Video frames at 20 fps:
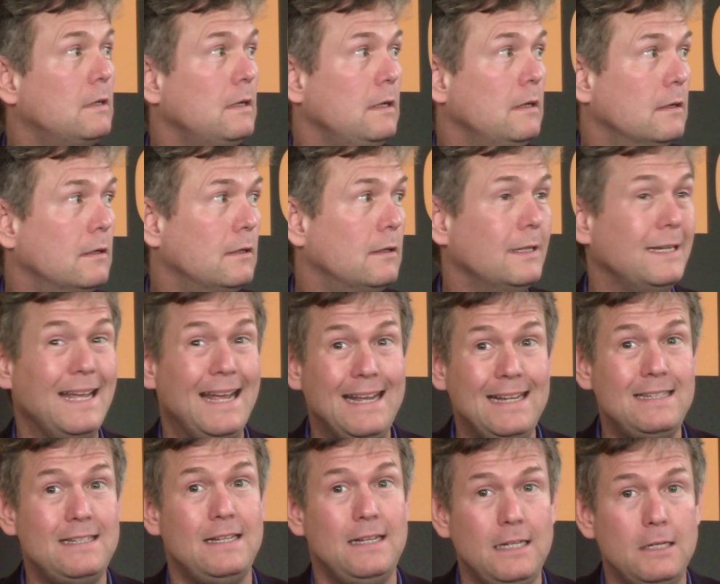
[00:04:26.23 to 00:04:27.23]
deal, an
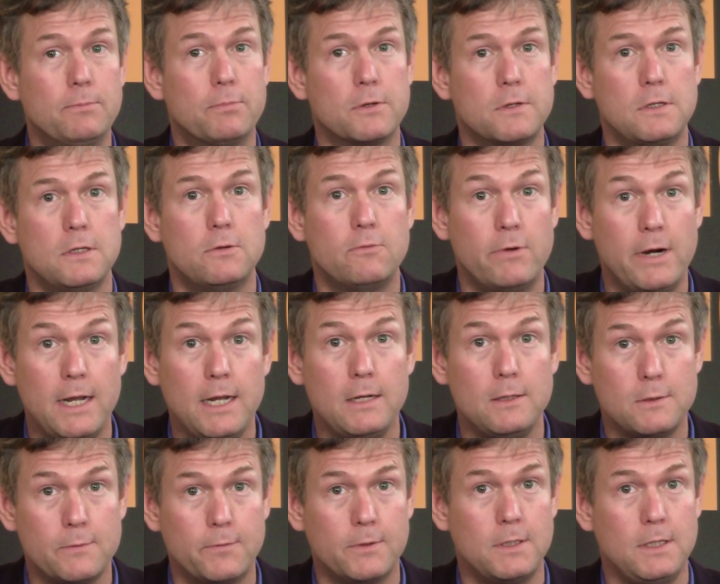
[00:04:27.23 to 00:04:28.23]
18%
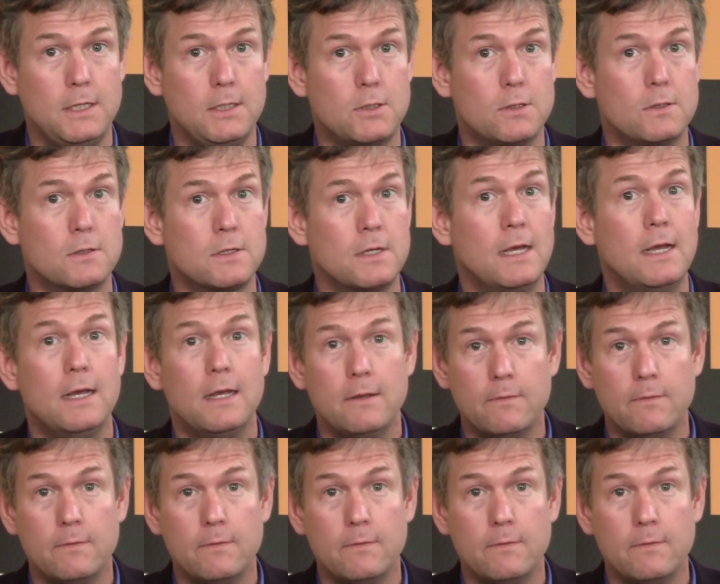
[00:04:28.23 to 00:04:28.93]
raise for teachers,